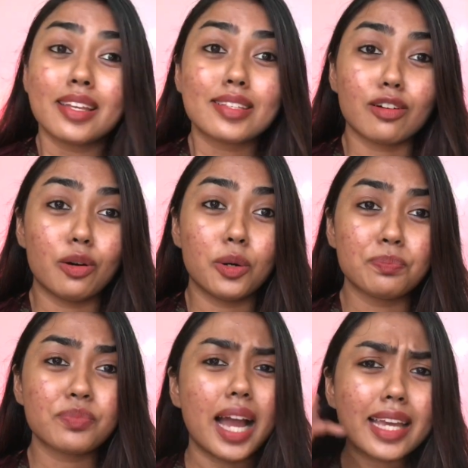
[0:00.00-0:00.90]

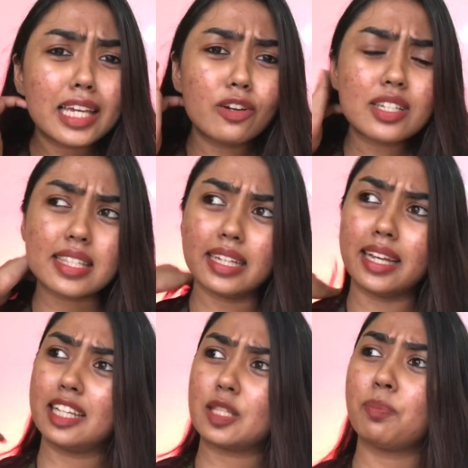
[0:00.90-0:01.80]
So I cannot sit
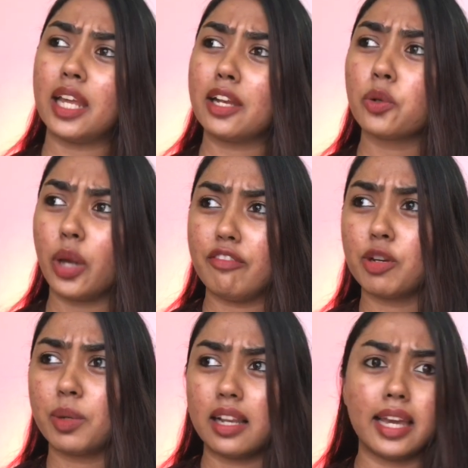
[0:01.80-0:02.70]
and explain to
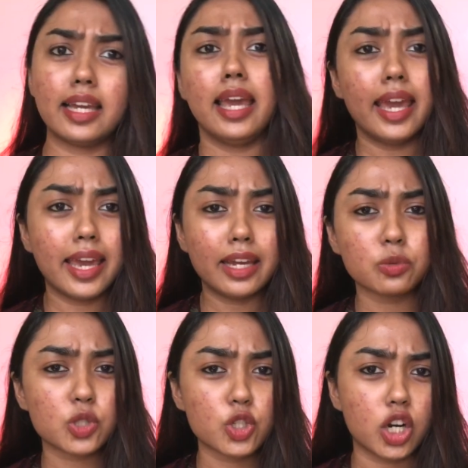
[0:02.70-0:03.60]
everybody like, hey, it
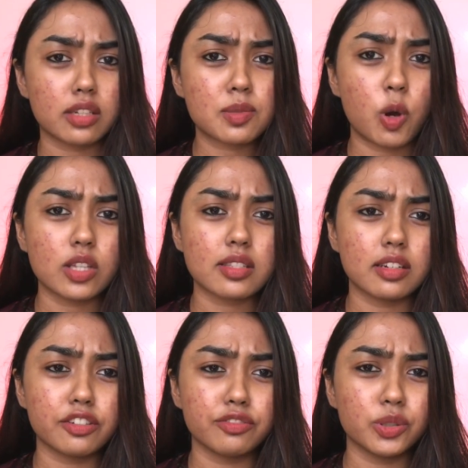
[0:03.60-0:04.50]
was not
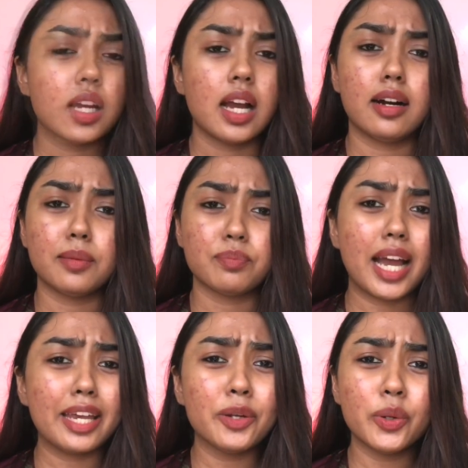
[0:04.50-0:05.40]
sponsored review.
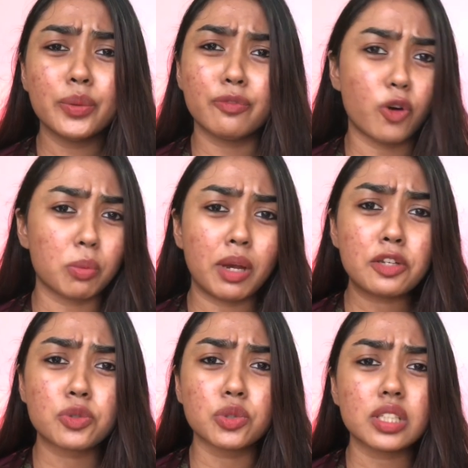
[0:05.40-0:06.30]
I know what my
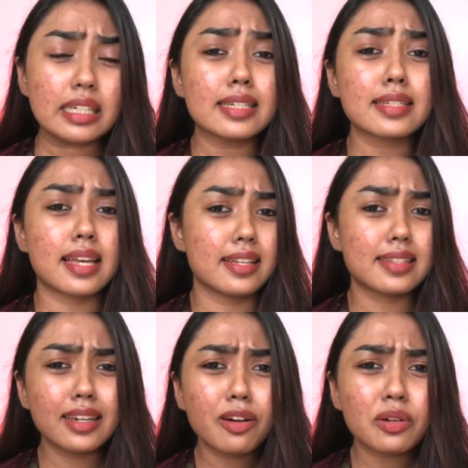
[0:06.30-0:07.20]
truth is and I
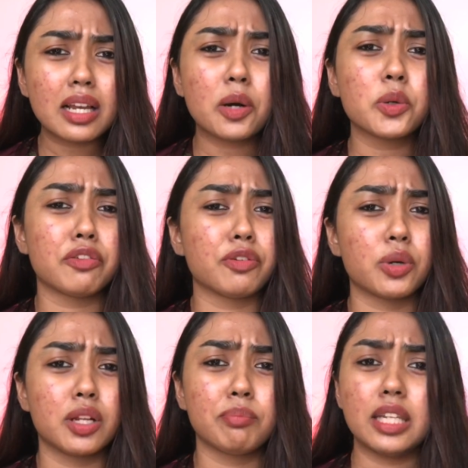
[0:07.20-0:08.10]
say it out loud. If you
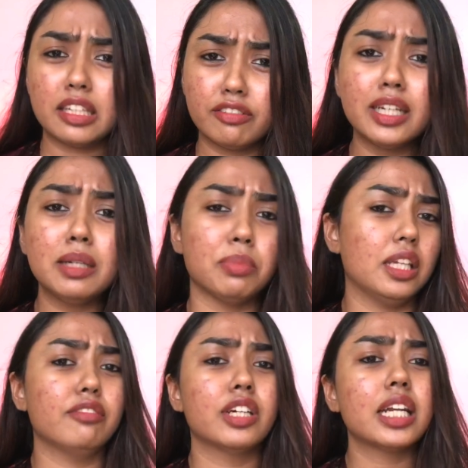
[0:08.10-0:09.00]
want to believe
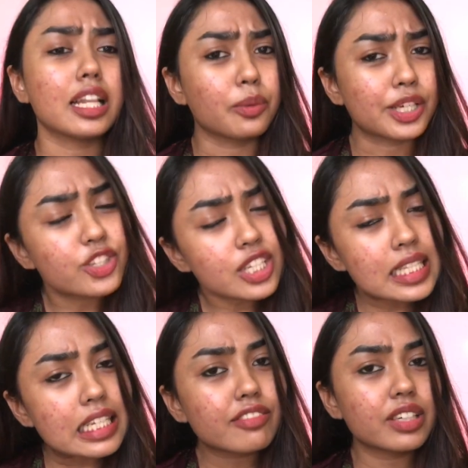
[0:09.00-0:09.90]
it, otherwise just
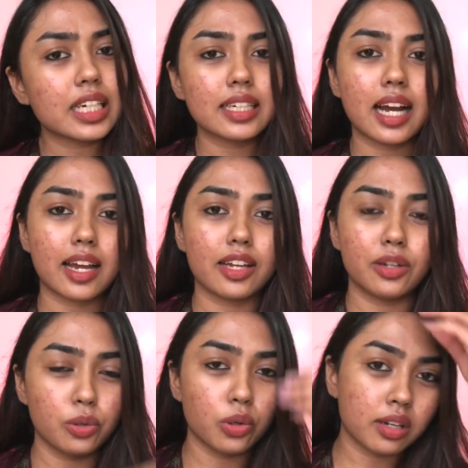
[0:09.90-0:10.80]
leave it. I
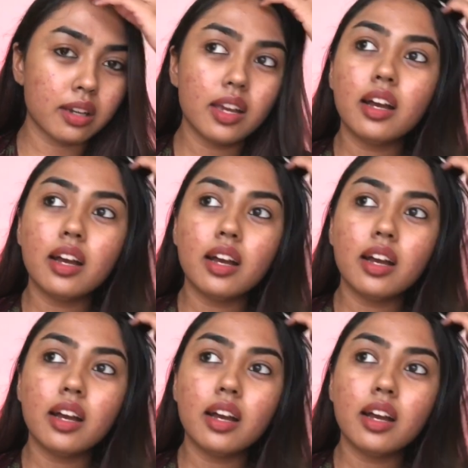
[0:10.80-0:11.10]
don't,